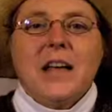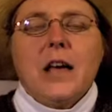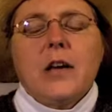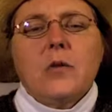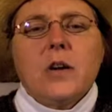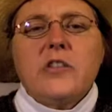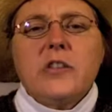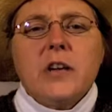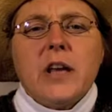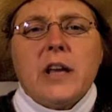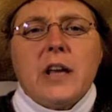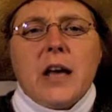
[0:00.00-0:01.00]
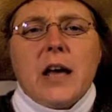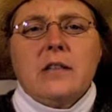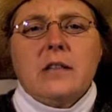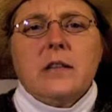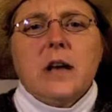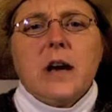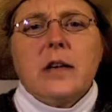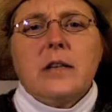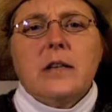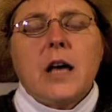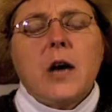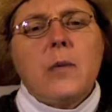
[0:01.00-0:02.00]
A question I get asked a lot
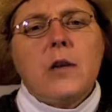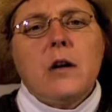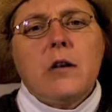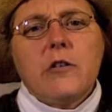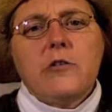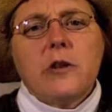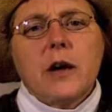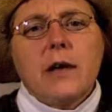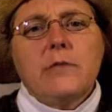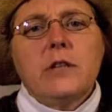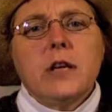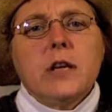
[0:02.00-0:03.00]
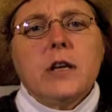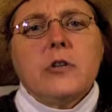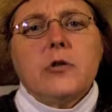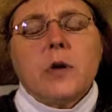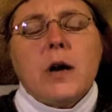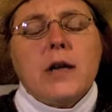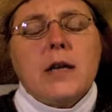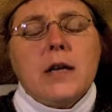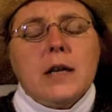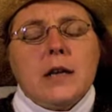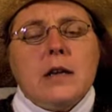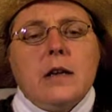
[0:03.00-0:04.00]
is how many hard drives do I
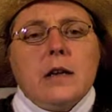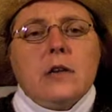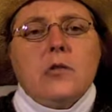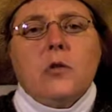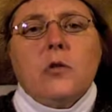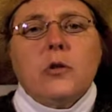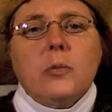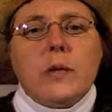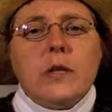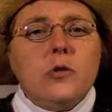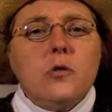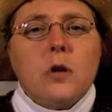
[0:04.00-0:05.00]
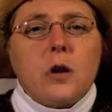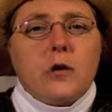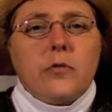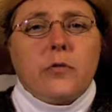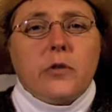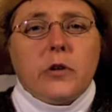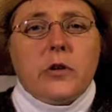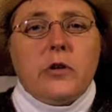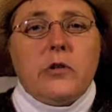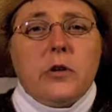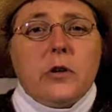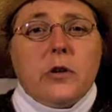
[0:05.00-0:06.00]
need to hold the P2 card
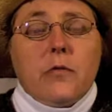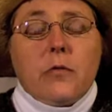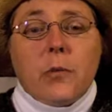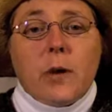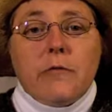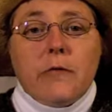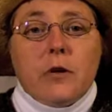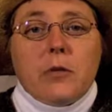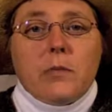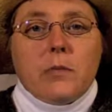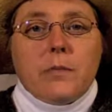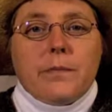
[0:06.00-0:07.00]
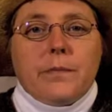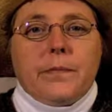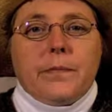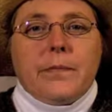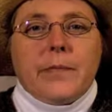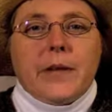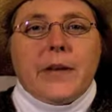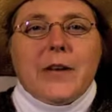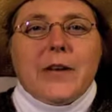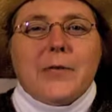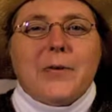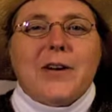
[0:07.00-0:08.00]
footage for my film?
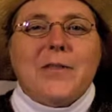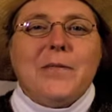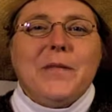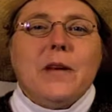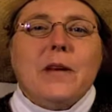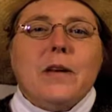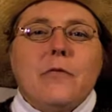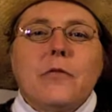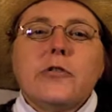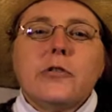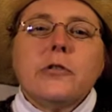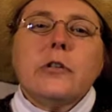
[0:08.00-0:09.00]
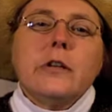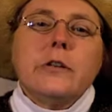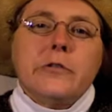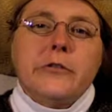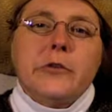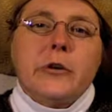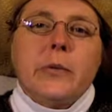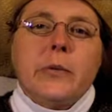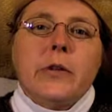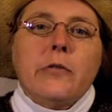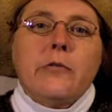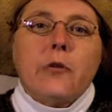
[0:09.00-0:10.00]
Well, first you'll need to
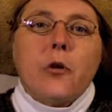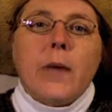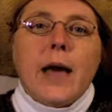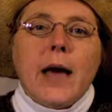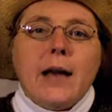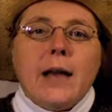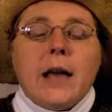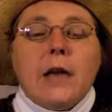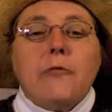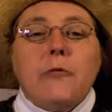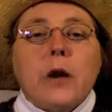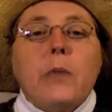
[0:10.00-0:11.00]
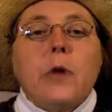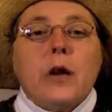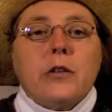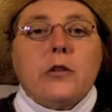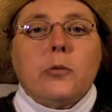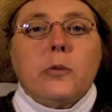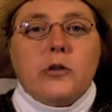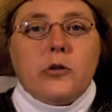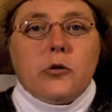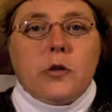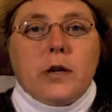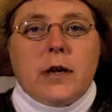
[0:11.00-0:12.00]
determine the format and frame rate that you'll be
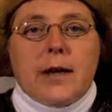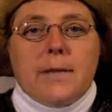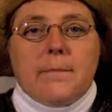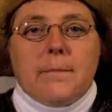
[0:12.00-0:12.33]
shooting at.